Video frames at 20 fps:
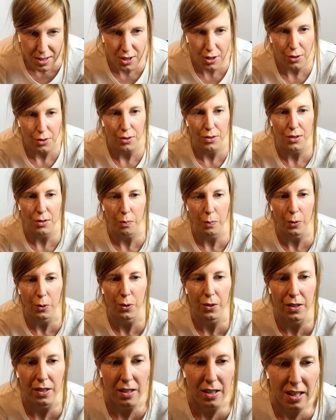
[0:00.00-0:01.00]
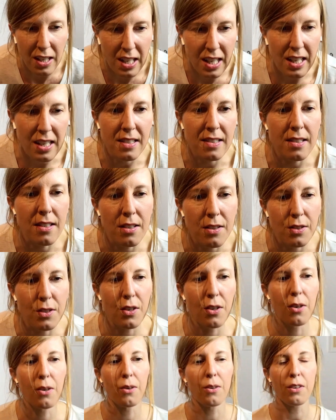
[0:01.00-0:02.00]
to support the knees.
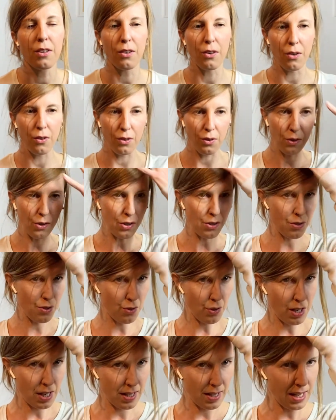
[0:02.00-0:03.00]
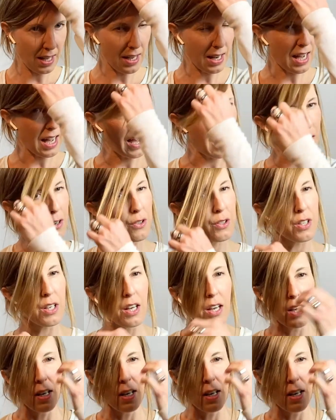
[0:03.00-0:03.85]
So, you can try that out